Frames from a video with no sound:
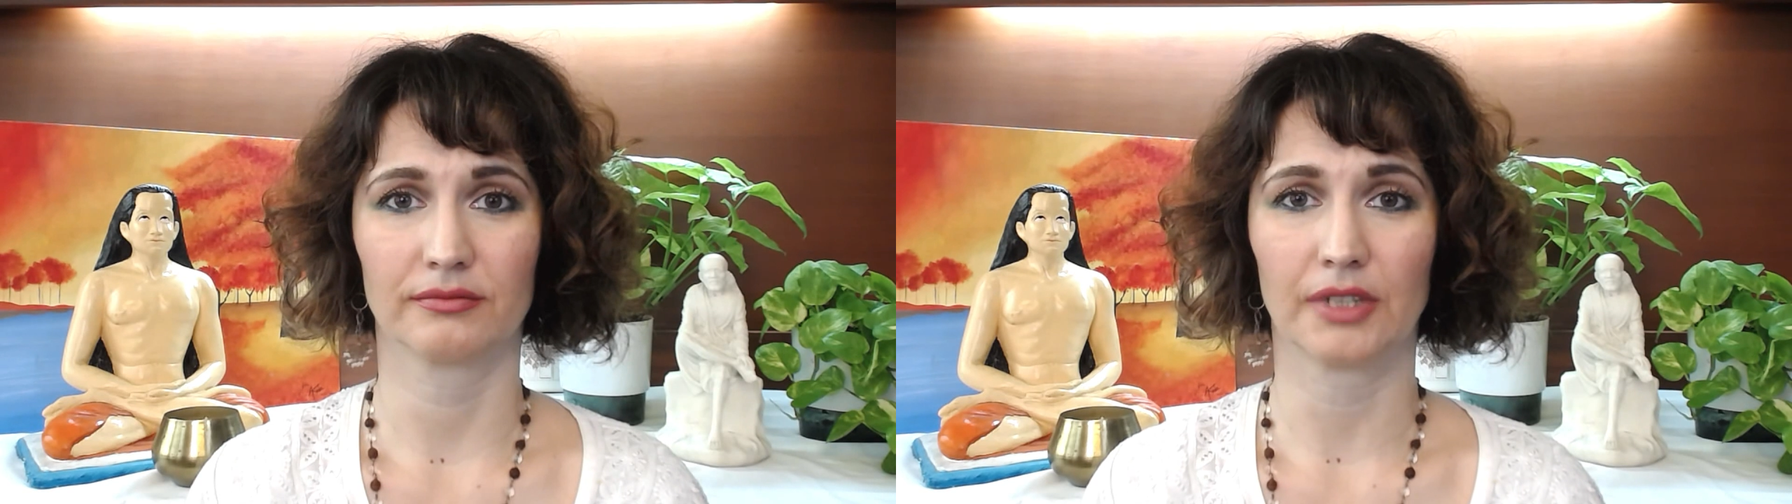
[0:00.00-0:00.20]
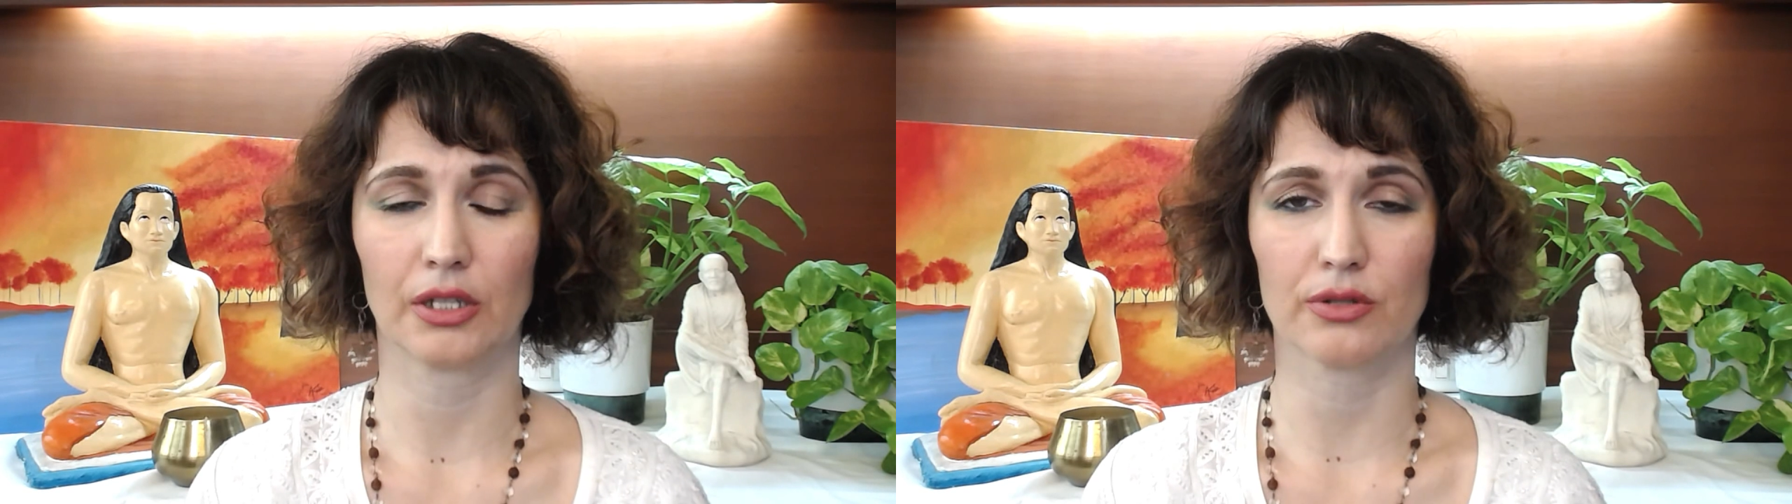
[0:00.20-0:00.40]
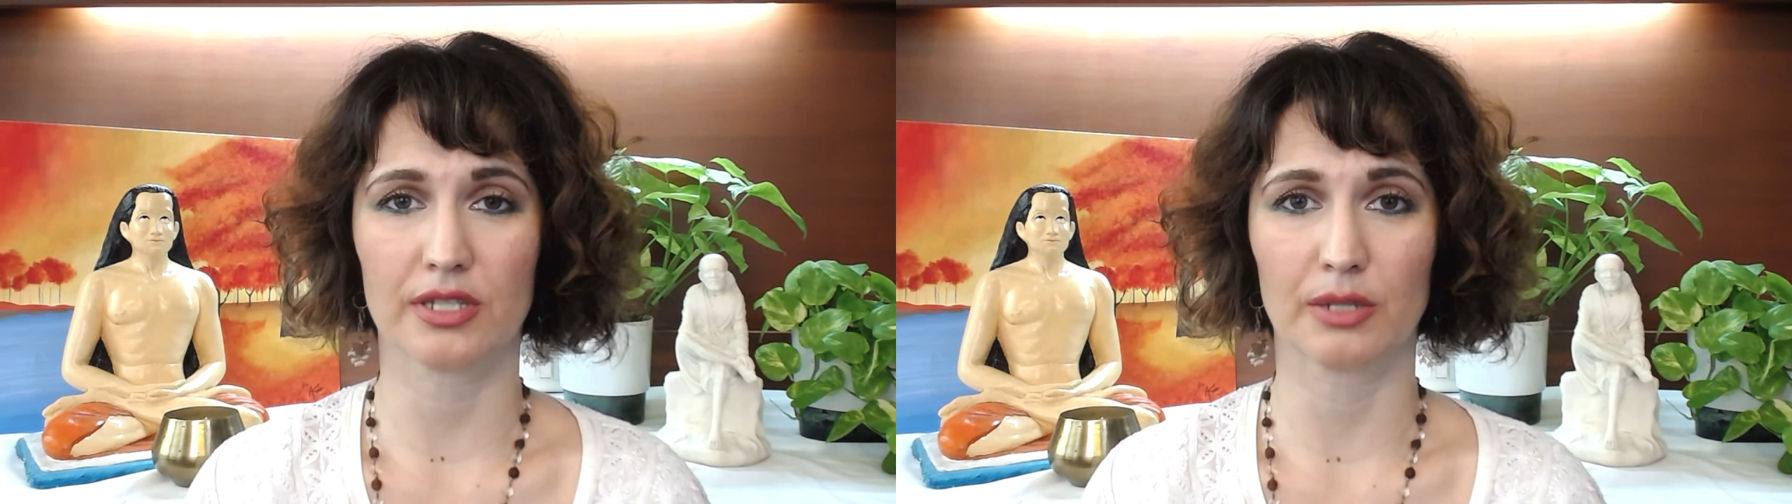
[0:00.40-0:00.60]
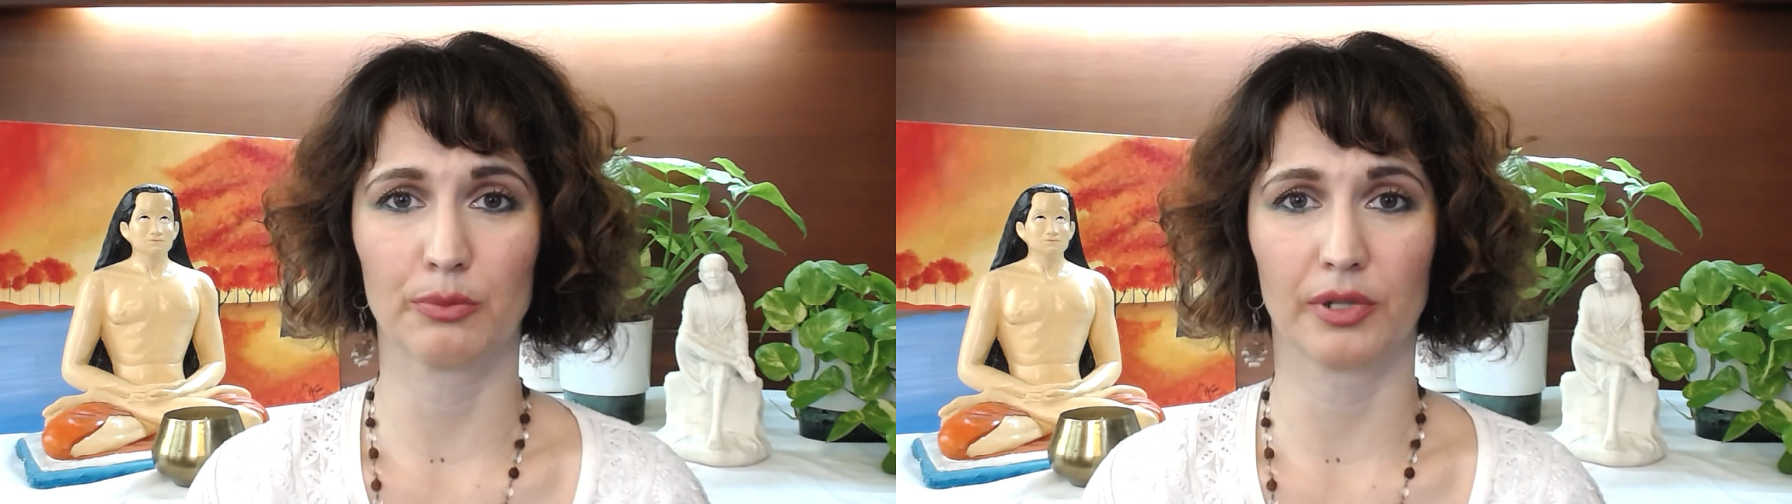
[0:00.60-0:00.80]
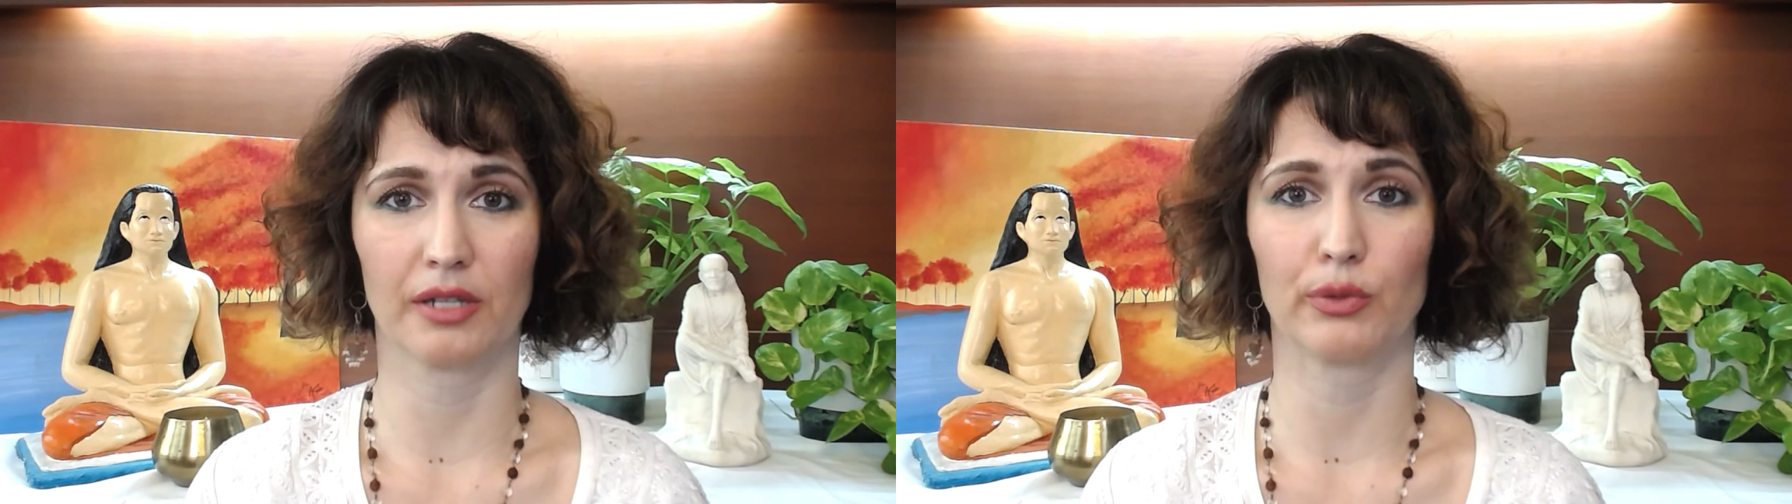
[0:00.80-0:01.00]
you
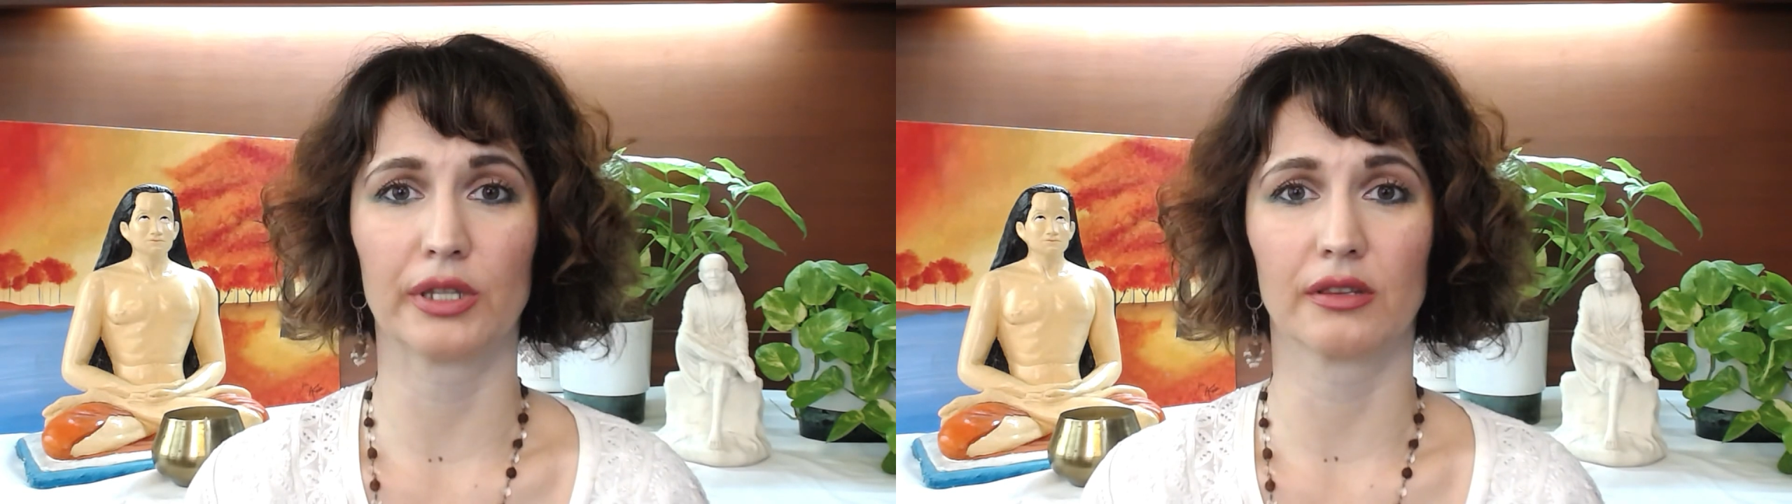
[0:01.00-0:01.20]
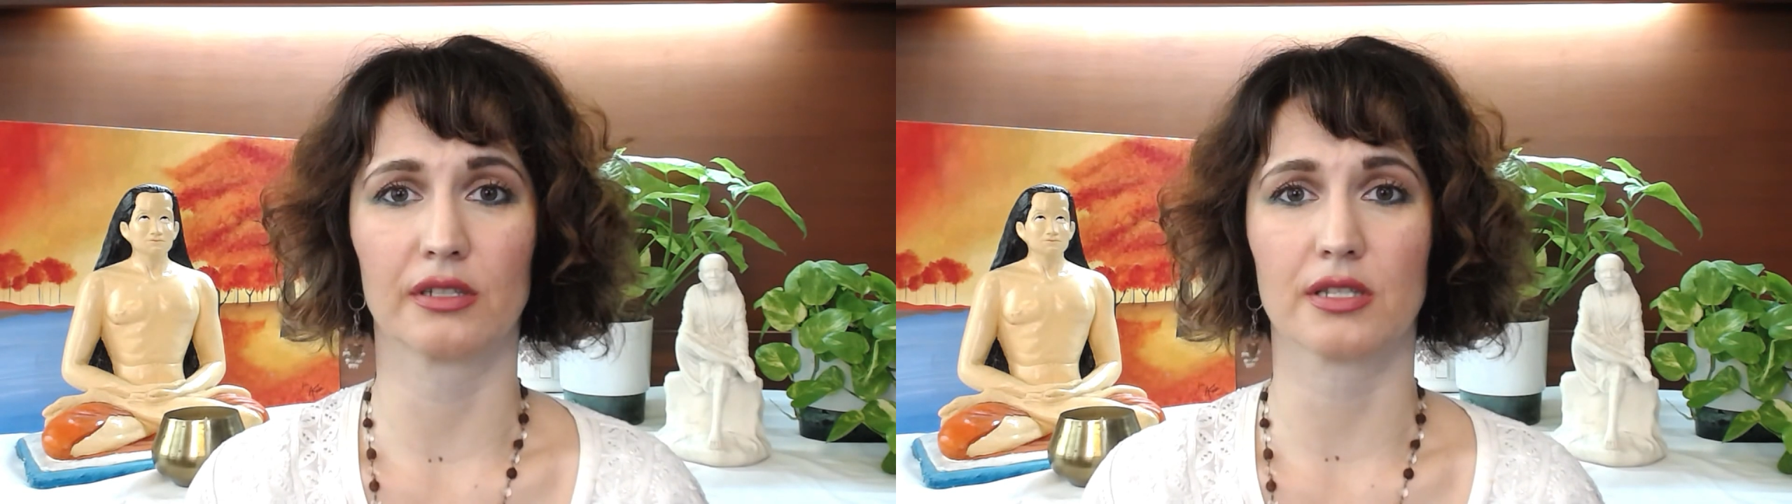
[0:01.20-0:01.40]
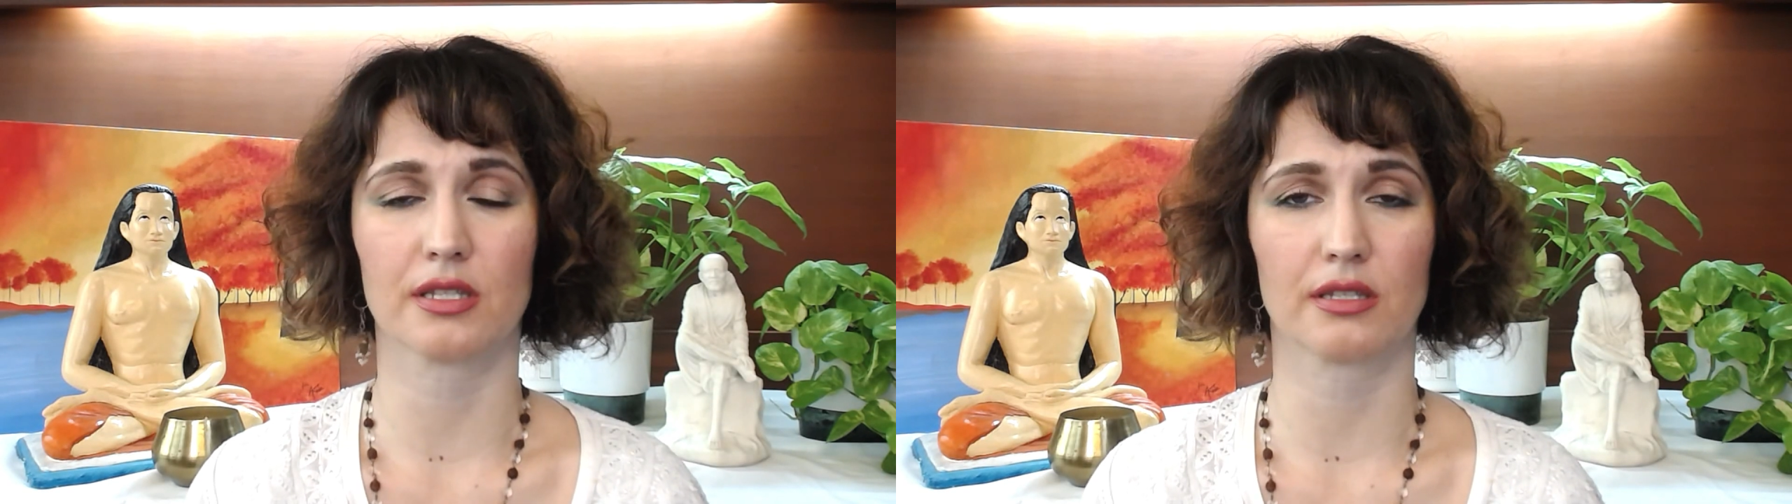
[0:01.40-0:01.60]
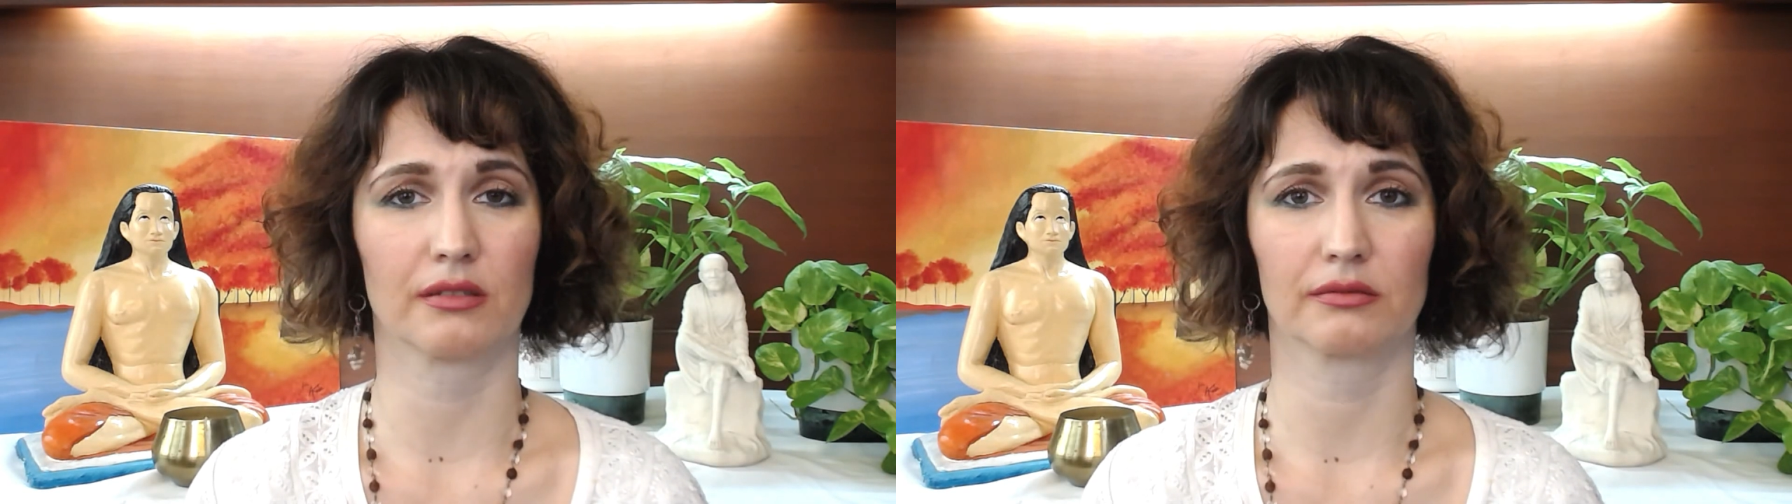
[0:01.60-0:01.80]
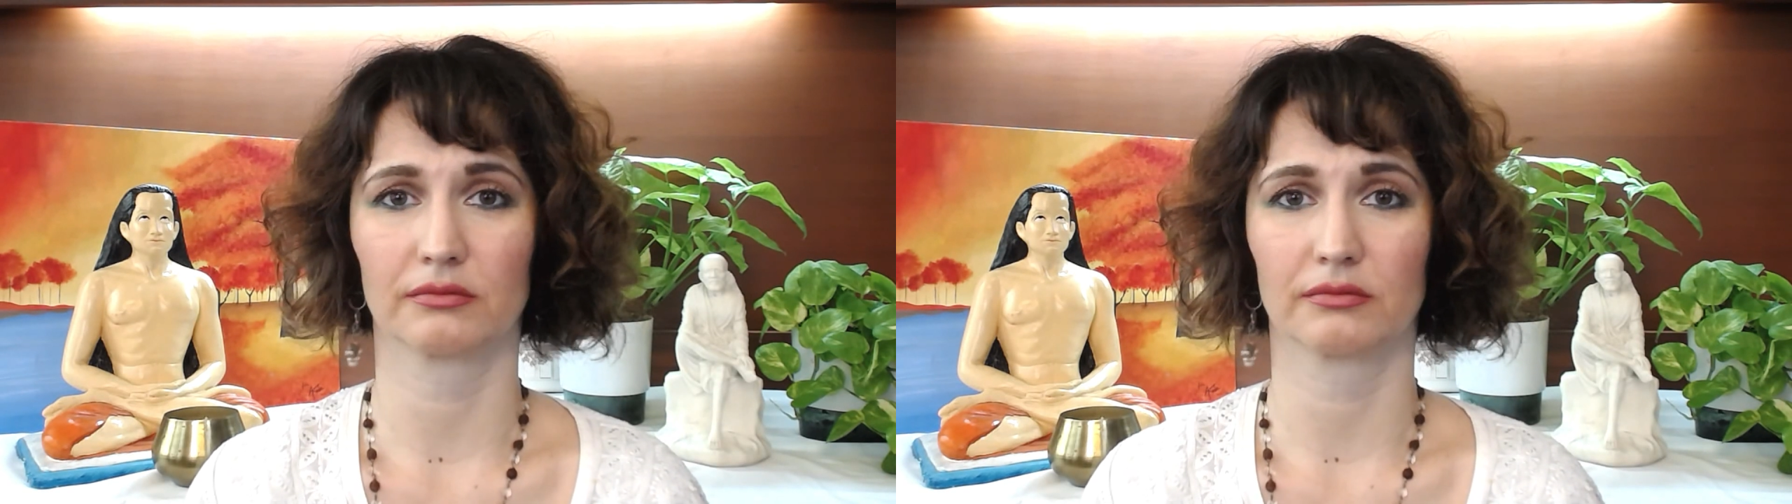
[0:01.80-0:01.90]
simply witness.